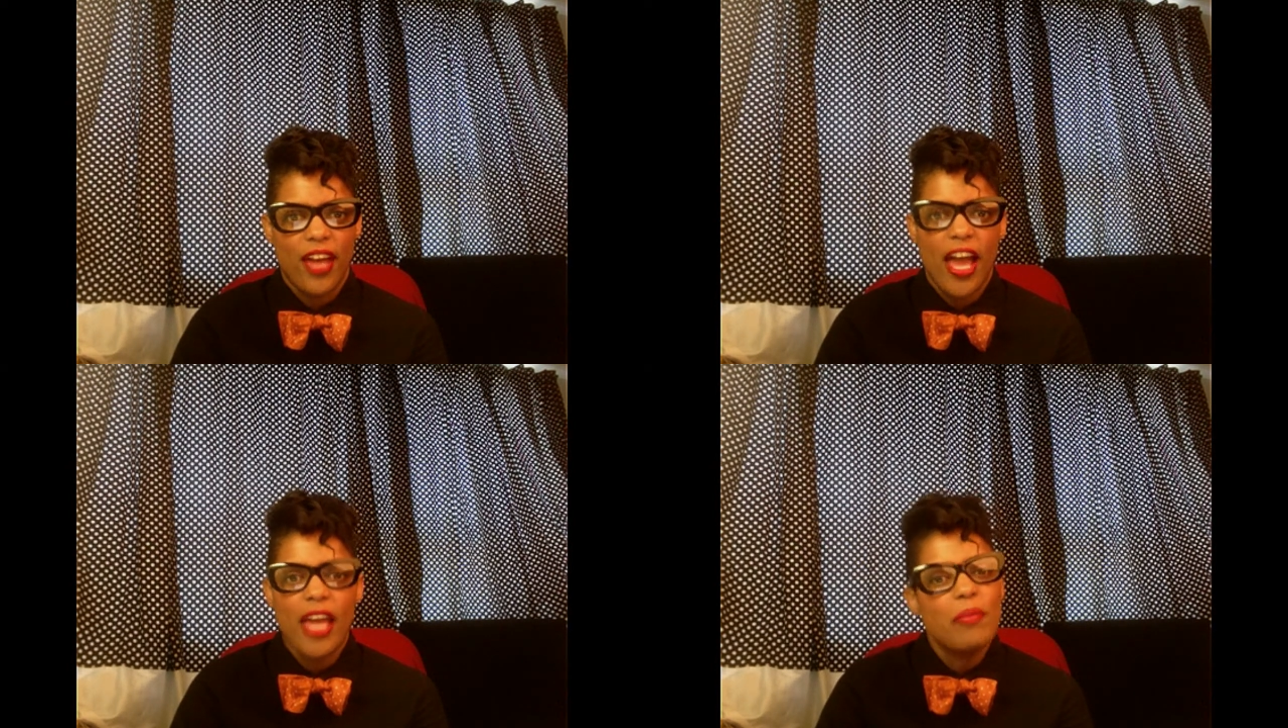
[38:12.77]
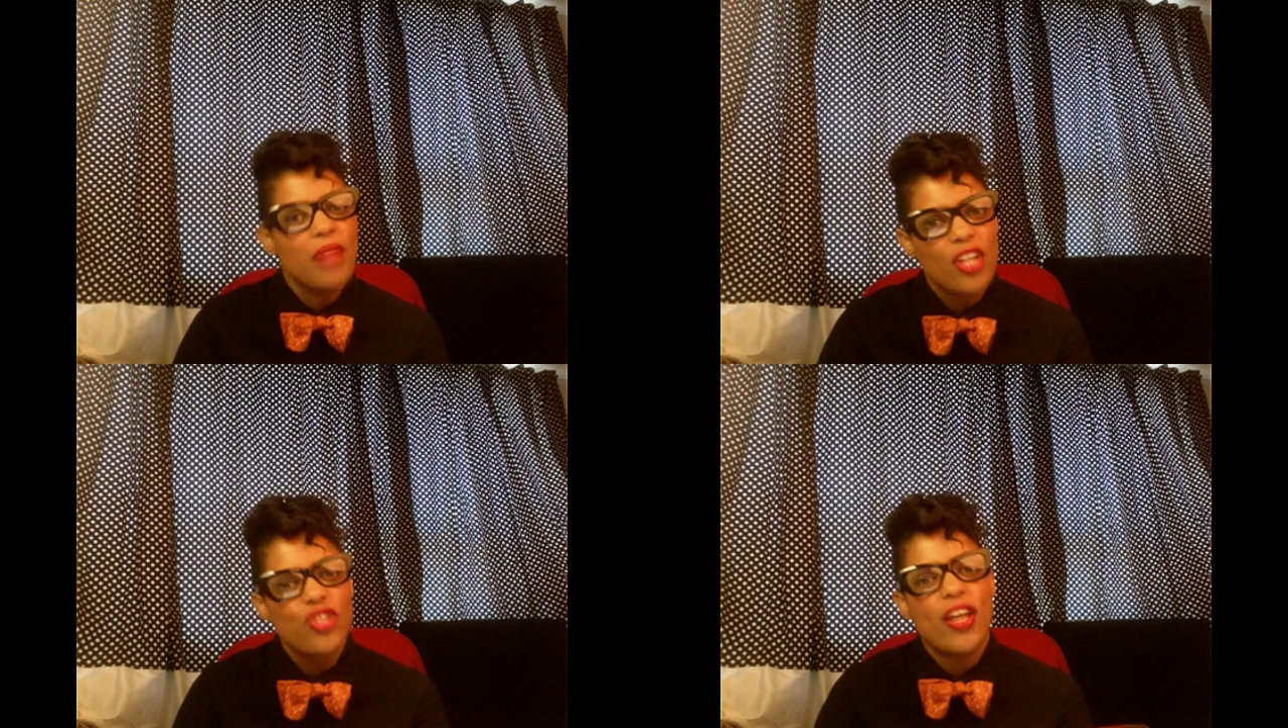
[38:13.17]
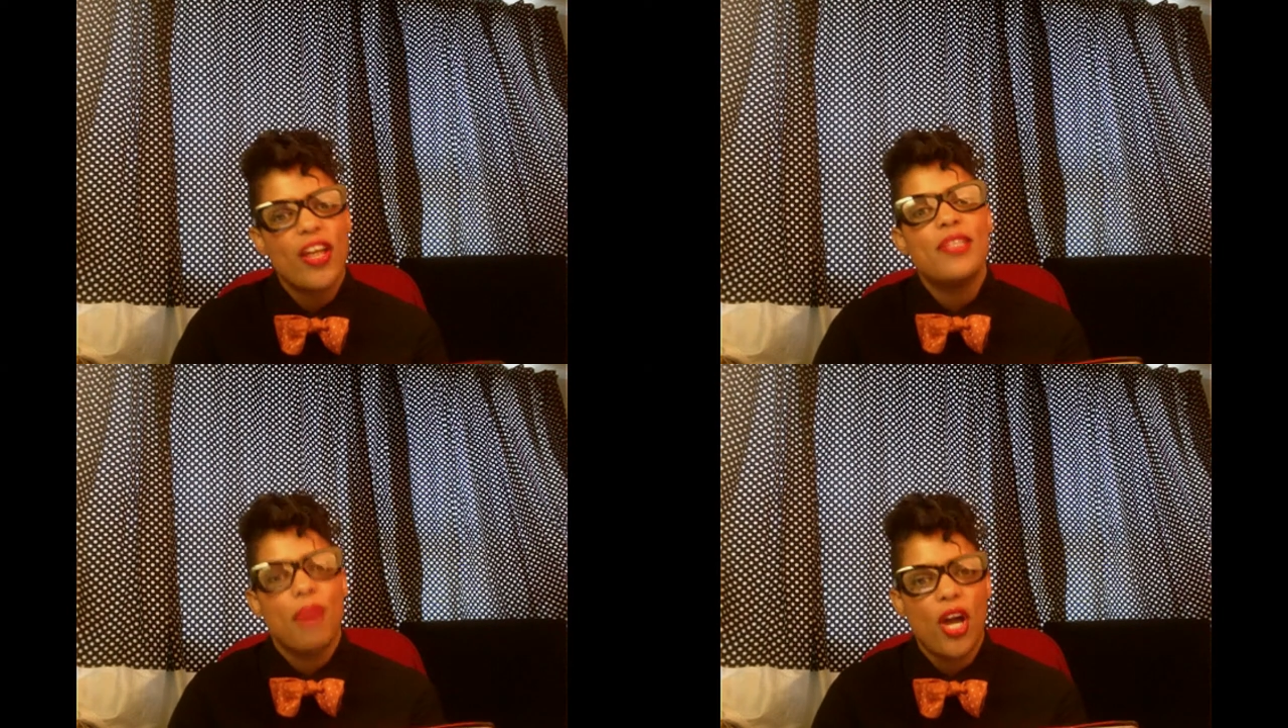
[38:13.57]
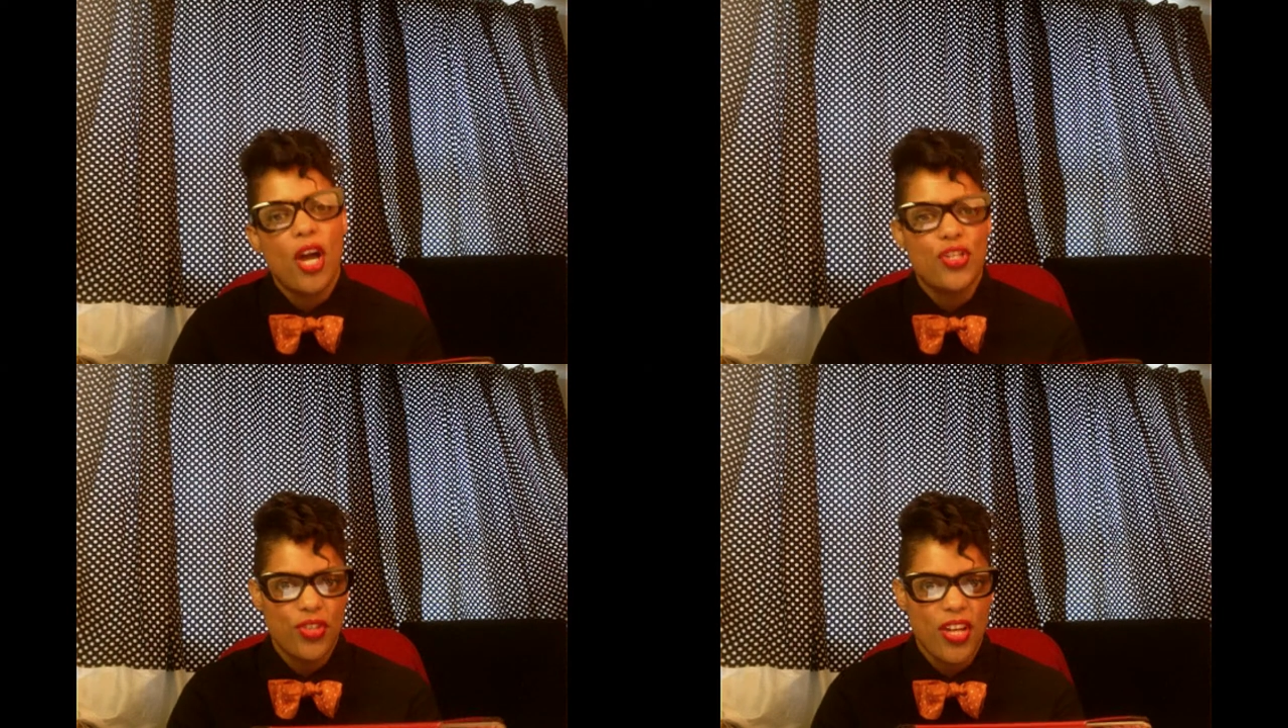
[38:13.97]
I am not trying to
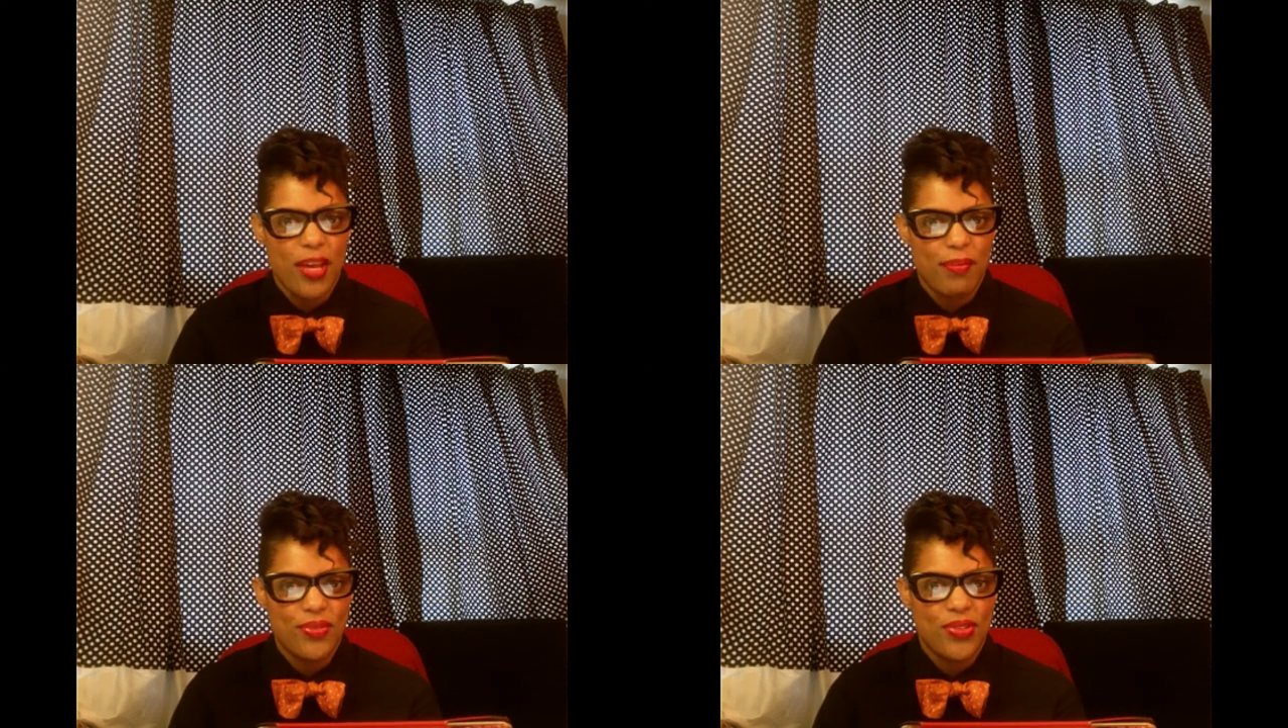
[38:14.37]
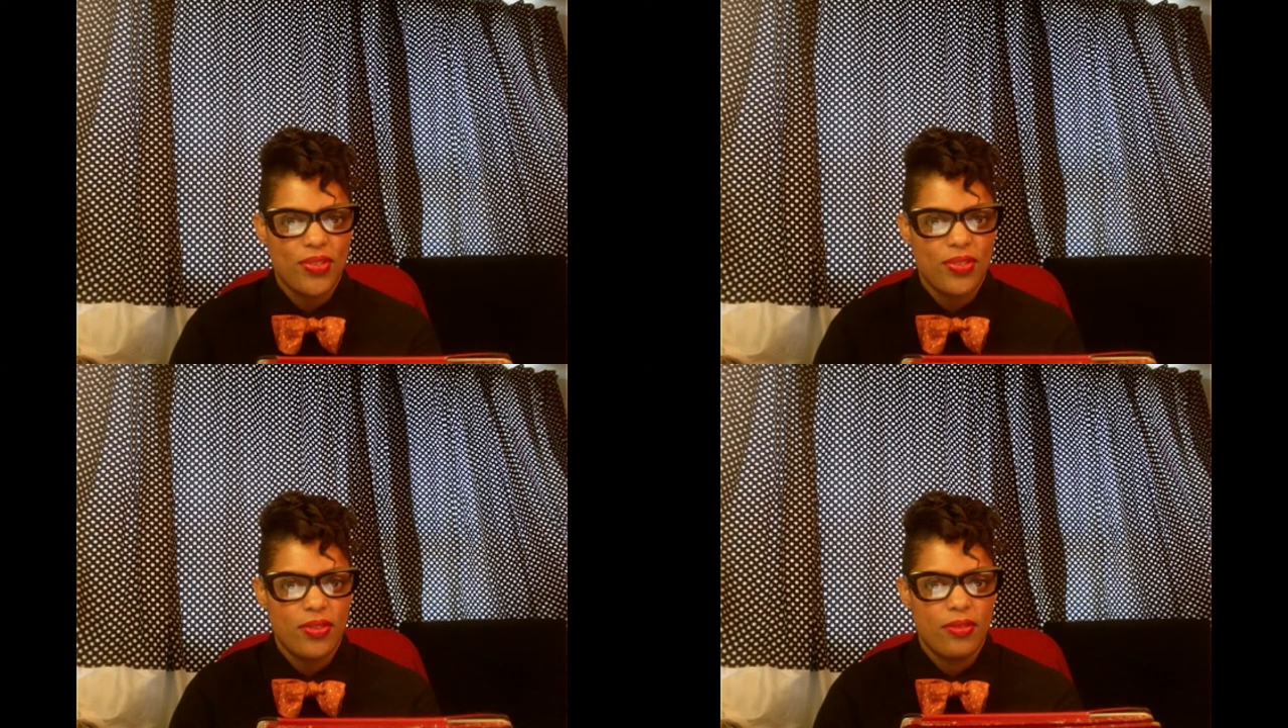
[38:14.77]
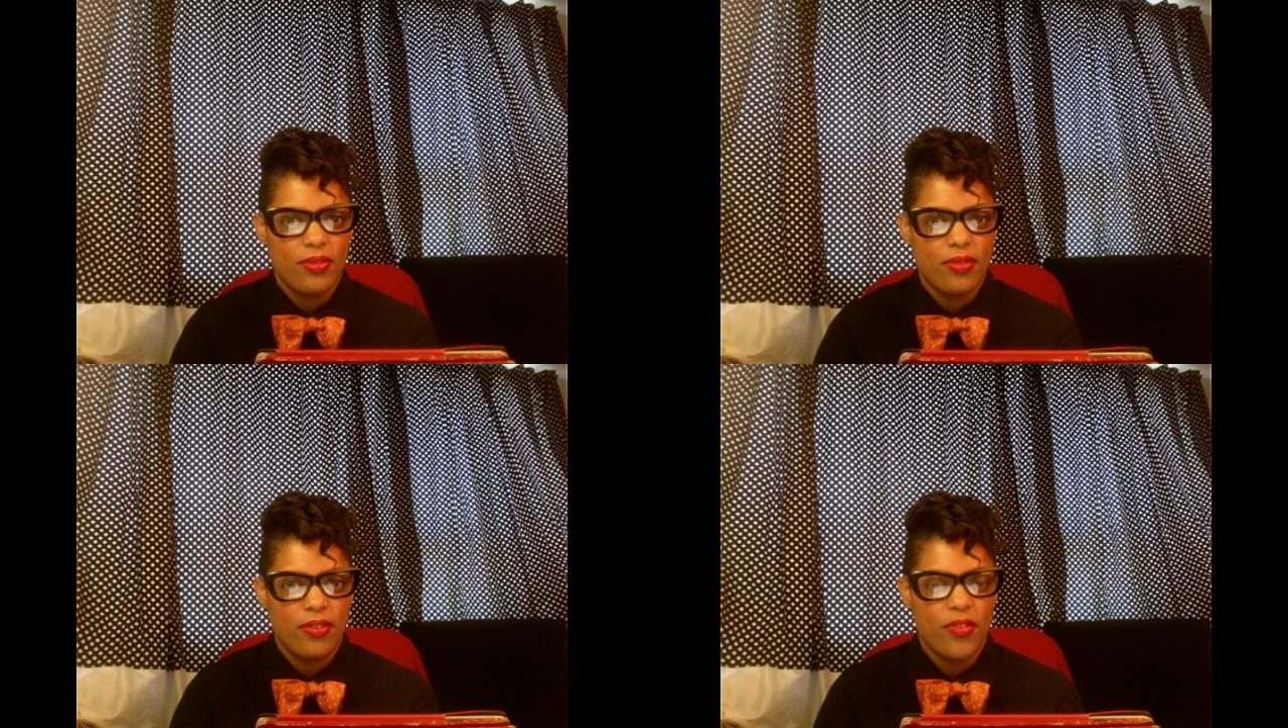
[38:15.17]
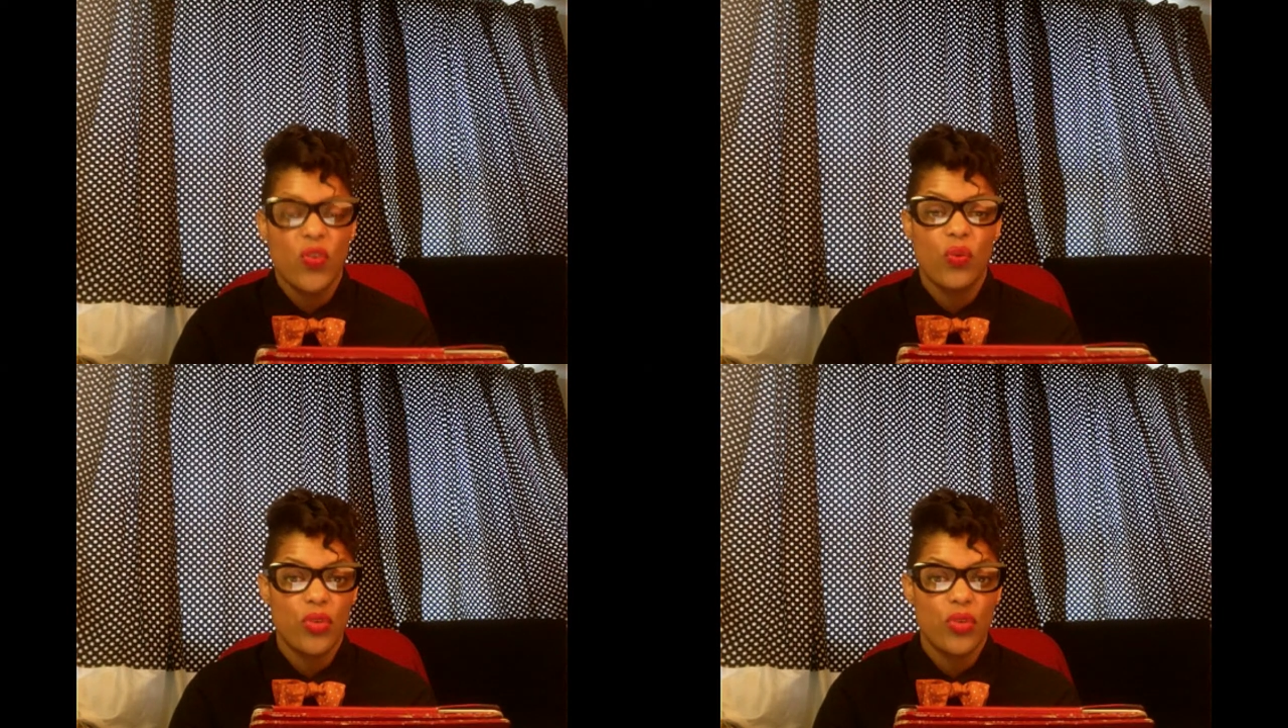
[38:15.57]
botch your names.
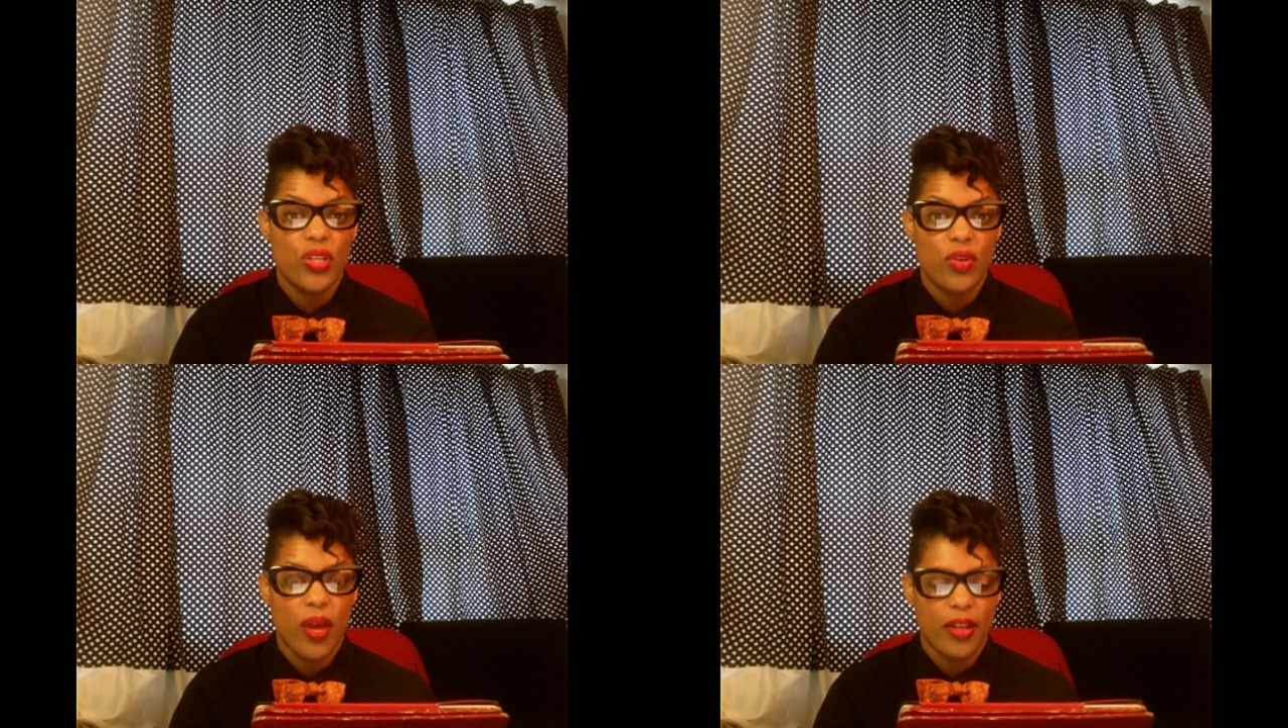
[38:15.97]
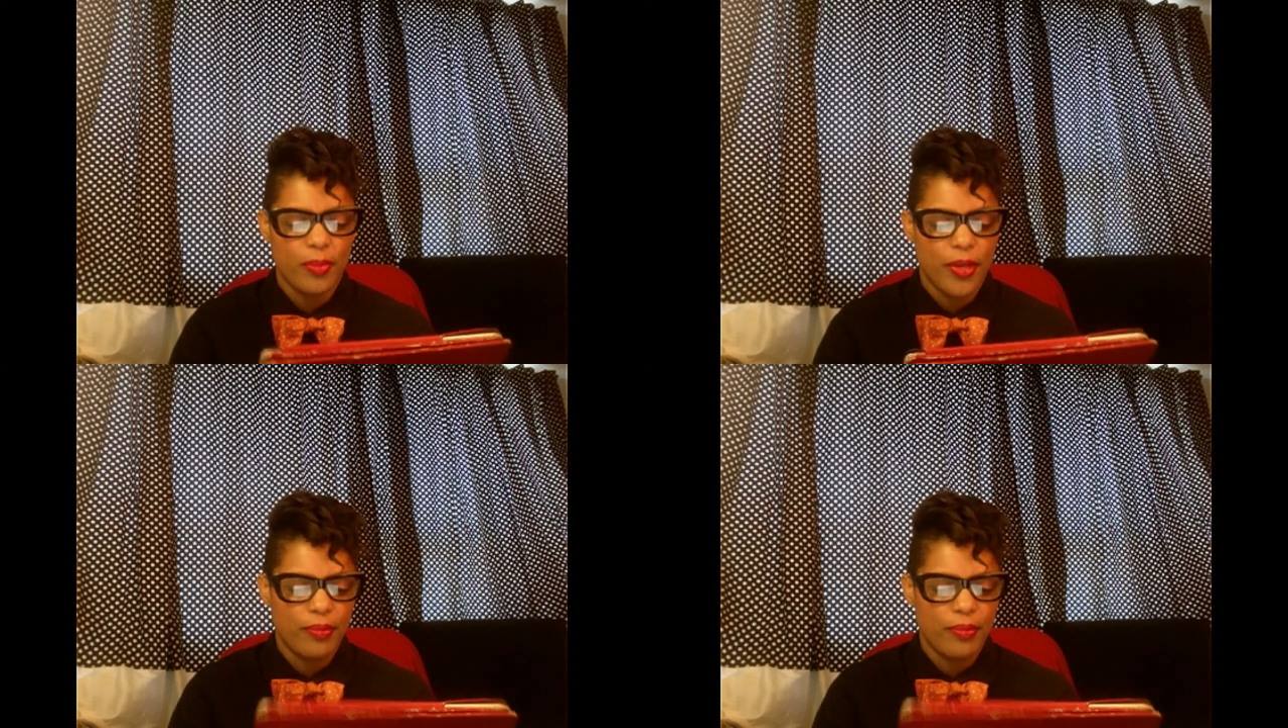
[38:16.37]
Feel free to correct me.